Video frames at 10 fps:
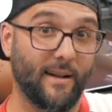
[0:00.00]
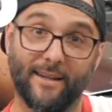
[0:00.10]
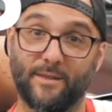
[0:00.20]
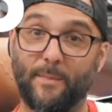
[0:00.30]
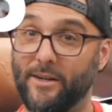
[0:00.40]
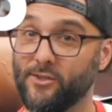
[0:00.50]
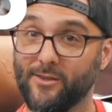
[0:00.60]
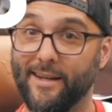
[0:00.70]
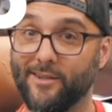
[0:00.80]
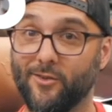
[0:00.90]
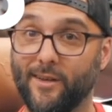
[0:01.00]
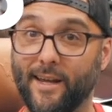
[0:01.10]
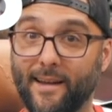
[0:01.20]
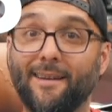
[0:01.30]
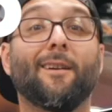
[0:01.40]
a special angle
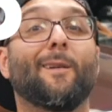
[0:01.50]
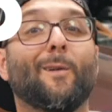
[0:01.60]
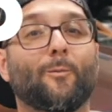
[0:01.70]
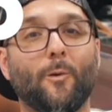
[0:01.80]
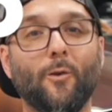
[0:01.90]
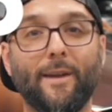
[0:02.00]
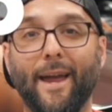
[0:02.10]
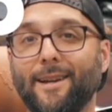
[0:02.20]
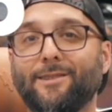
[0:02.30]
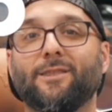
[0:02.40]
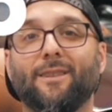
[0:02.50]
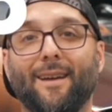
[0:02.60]
kit, roll cage,